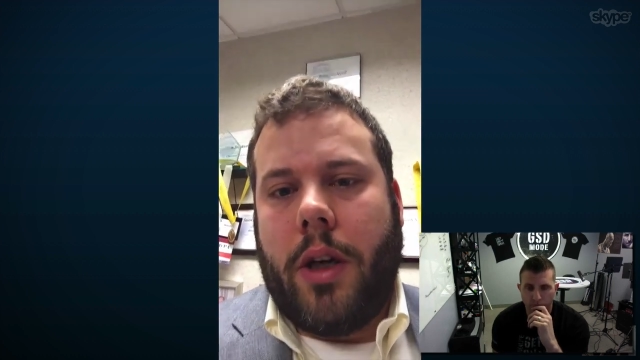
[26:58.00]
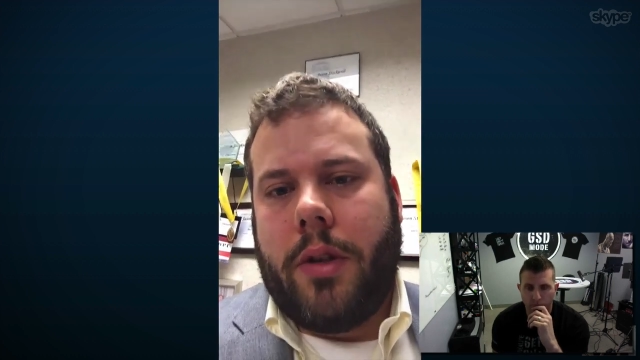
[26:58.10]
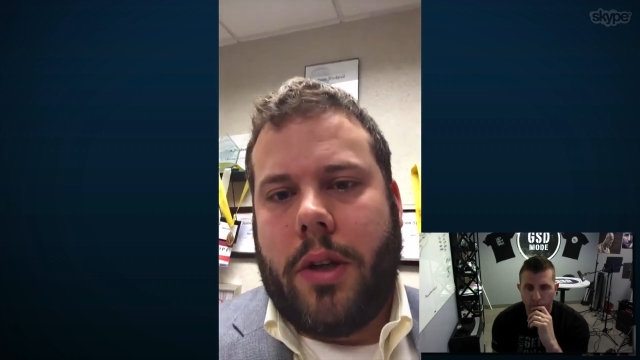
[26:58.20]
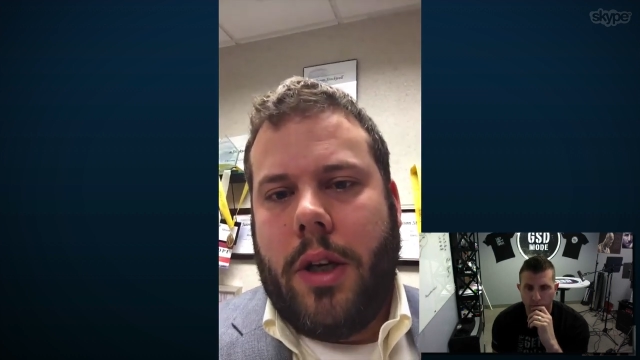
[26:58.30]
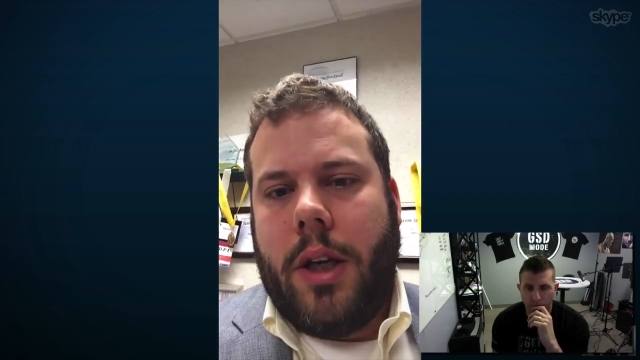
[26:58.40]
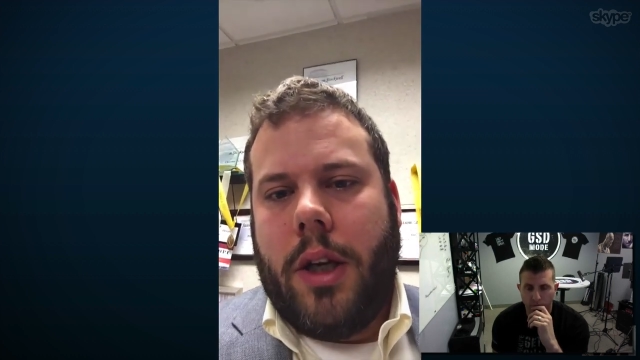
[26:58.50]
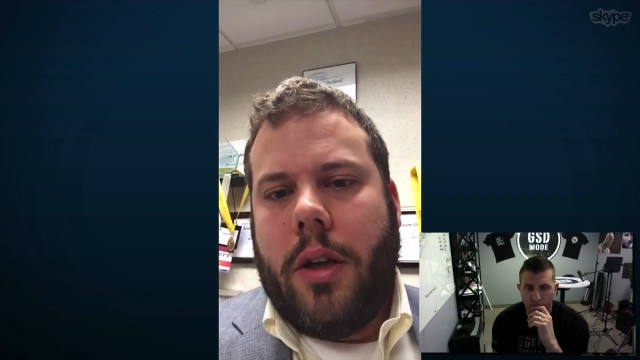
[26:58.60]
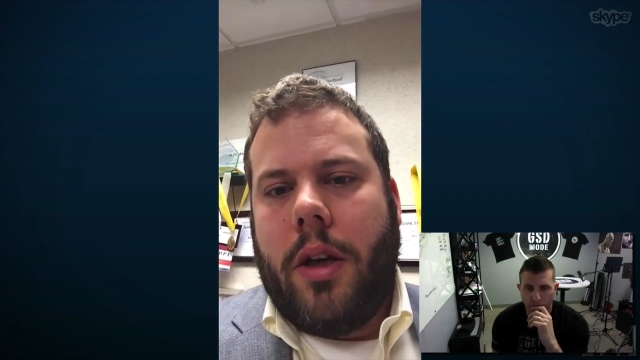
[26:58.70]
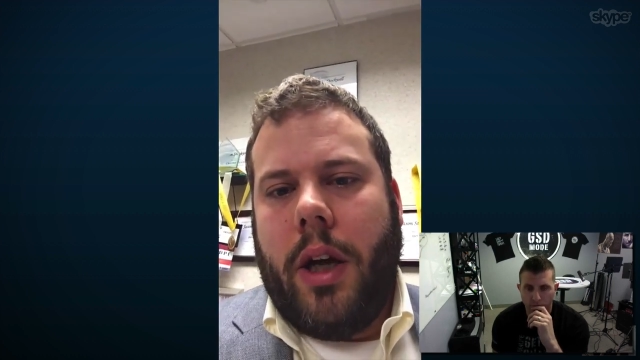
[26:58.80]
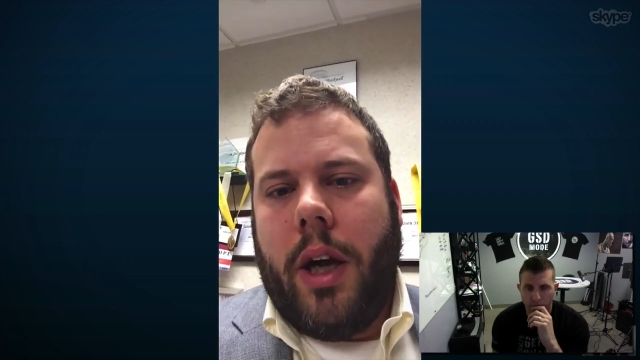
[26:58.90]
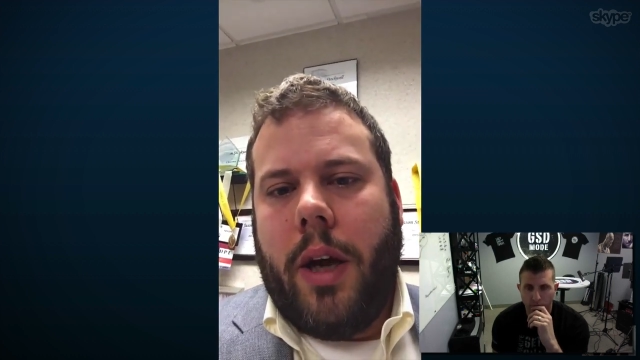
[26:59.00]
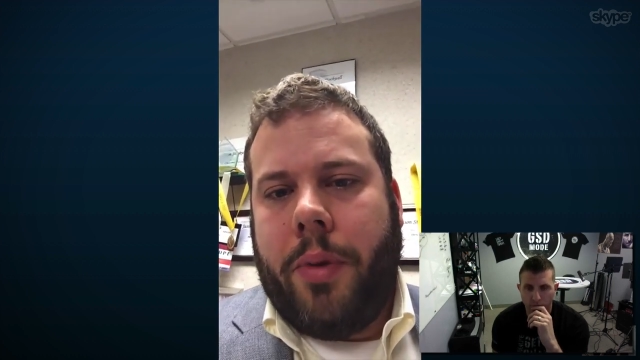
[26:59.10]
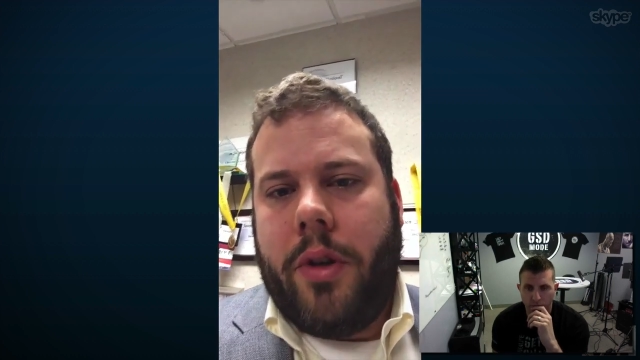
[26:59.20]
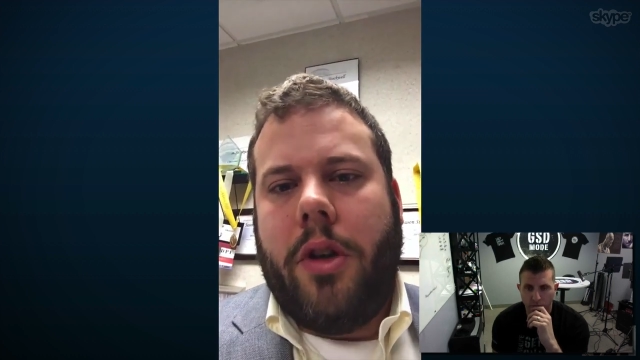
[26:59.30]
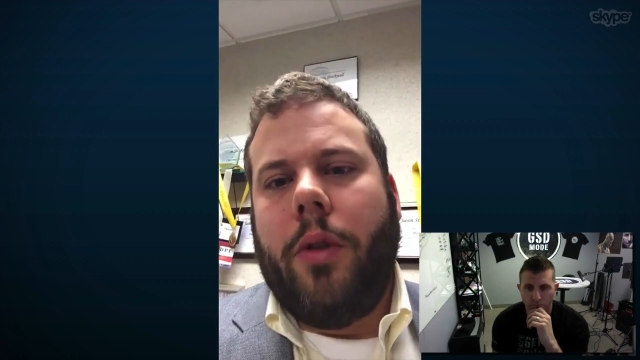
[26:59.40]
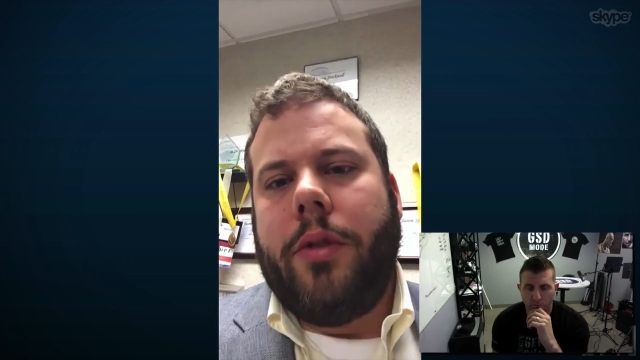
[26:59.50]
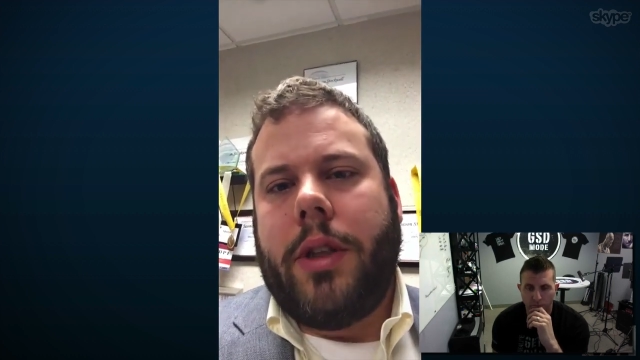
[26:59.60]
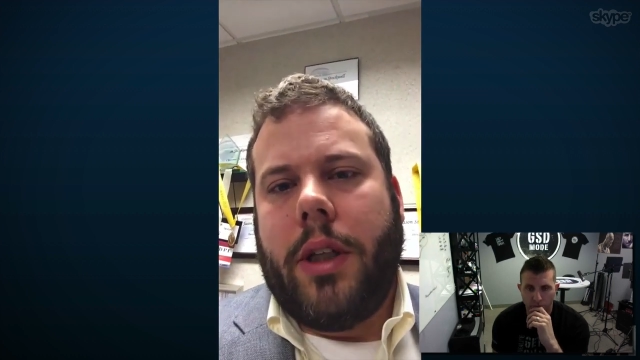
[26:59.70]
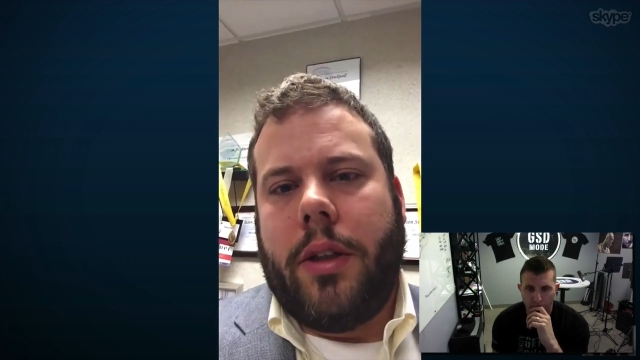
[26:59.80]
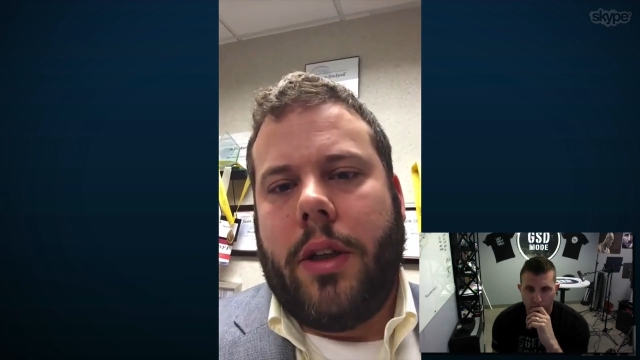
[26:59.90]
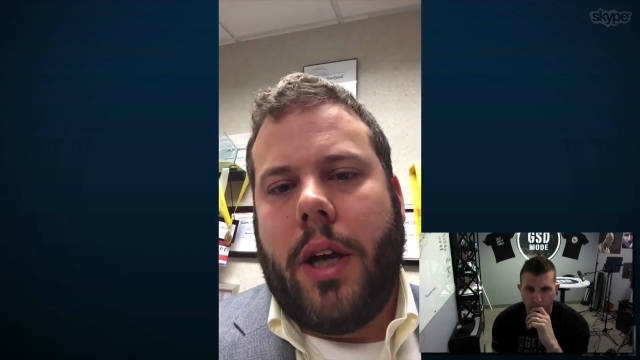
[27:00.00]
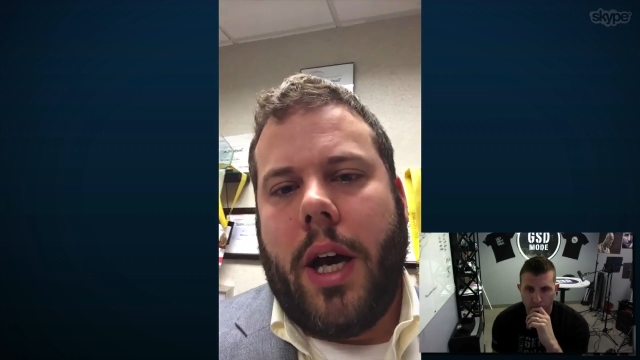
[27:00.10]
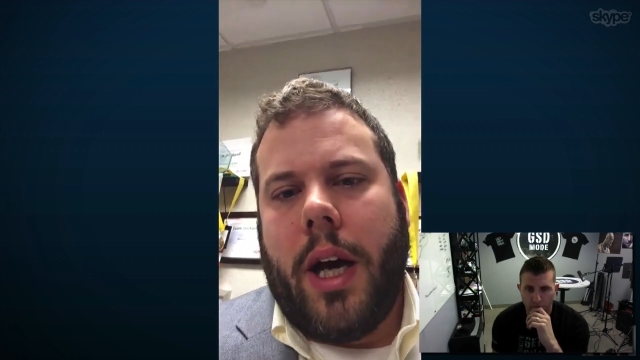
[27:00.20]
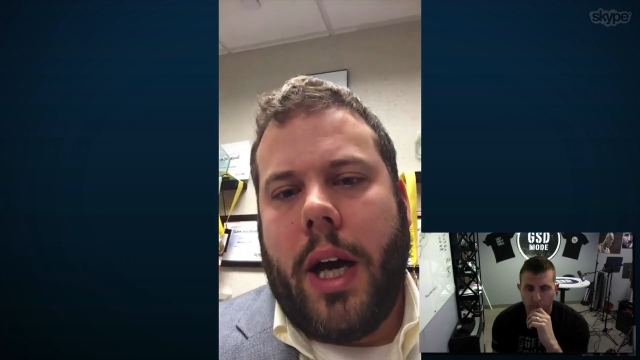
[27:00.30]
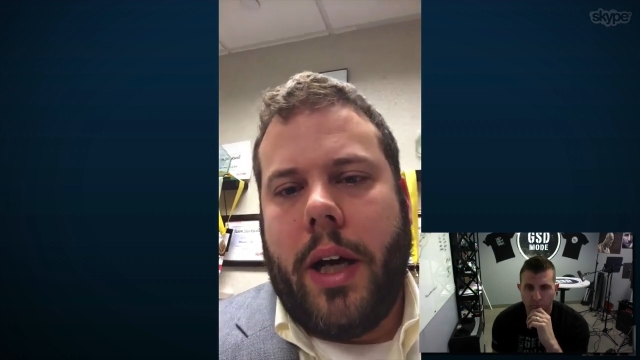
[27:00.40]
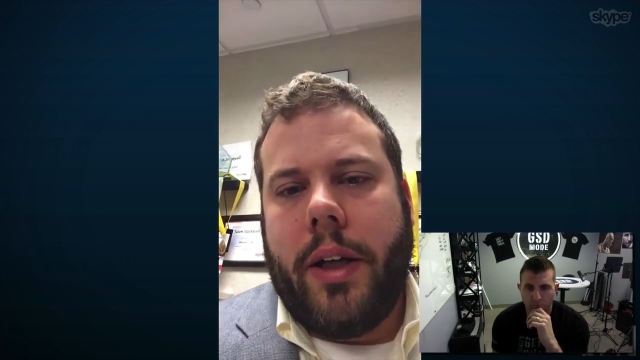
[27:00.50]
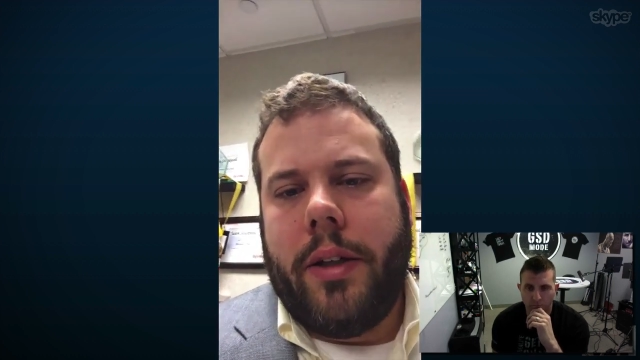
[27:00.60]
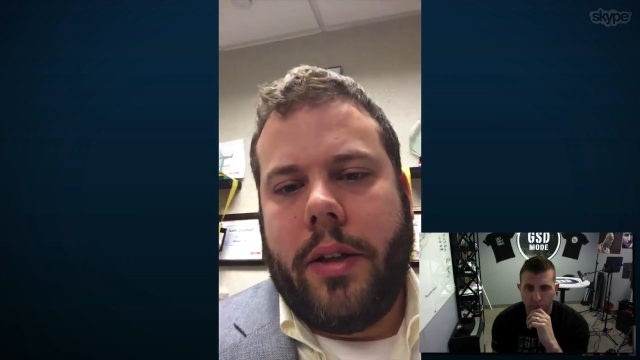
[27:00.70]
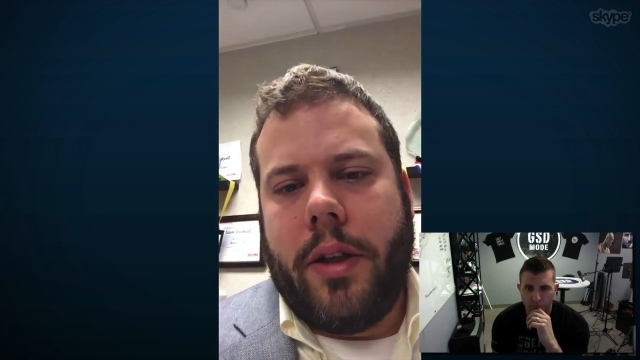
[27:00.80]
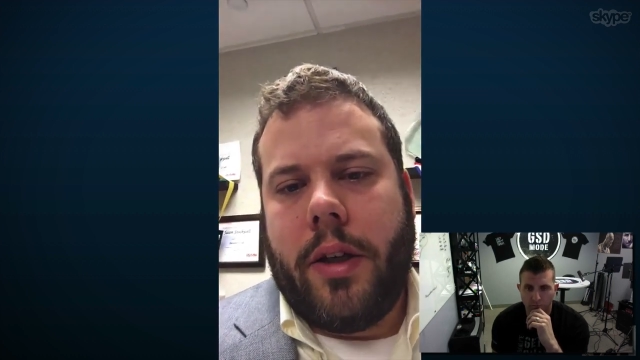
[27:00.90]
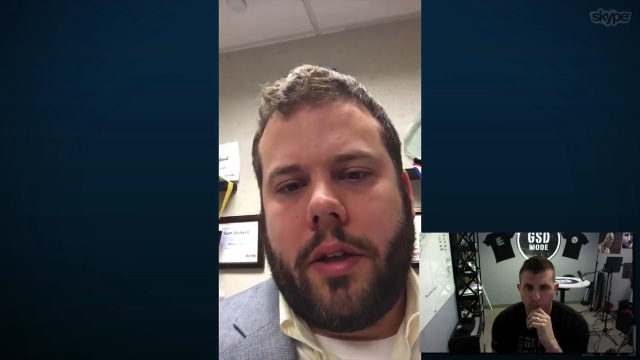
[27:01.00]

Speaker 1: out and put notes in on the